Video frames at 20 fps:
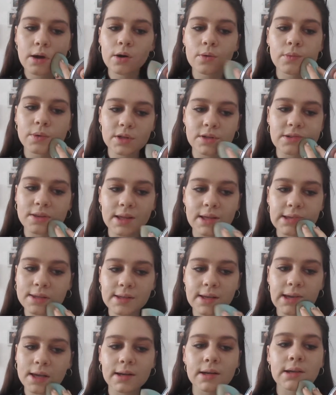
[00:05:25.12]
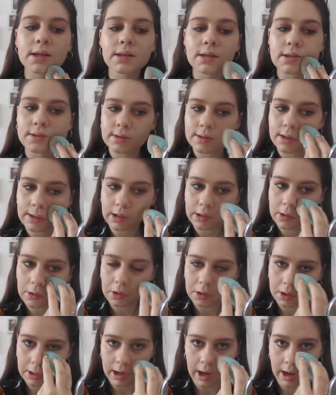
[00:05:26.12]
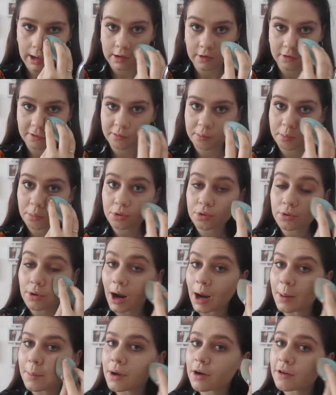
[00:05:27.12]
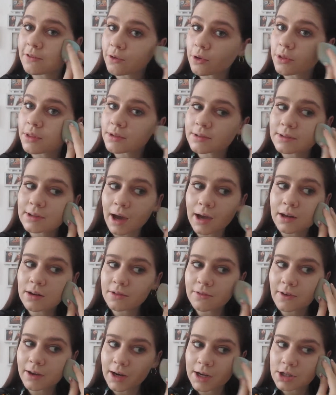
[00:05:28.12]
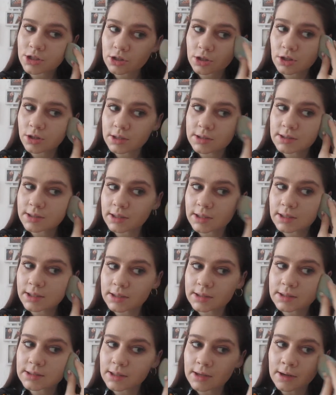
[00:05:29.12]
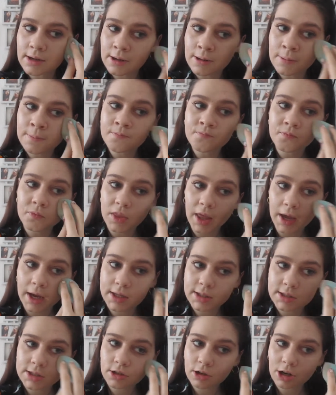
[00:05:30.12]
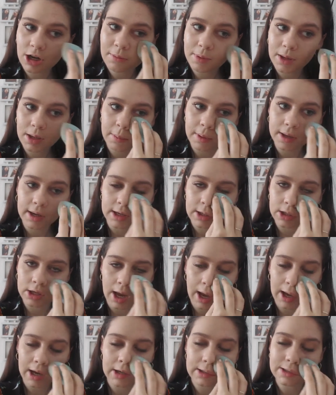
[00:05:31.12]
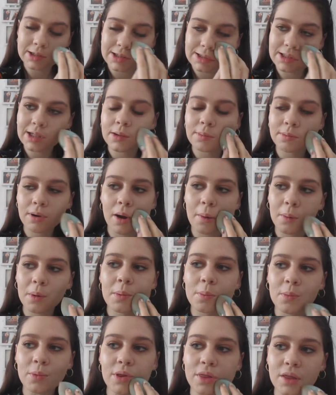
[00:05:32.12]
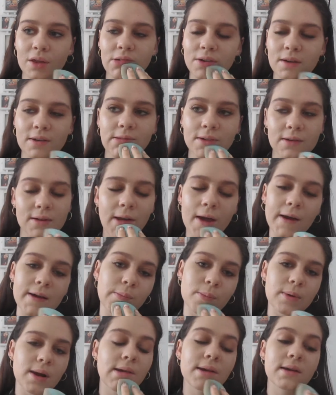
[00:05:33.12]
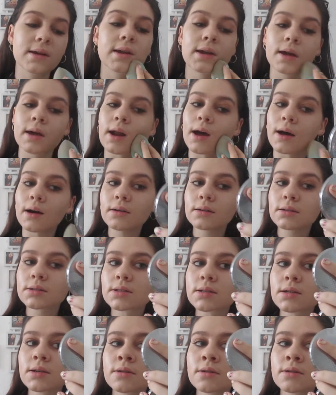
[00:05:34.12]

which they said is a good kind of primer for this kind of foundation, because it is like, it's creamy, but I could see a problem with it like blending it out,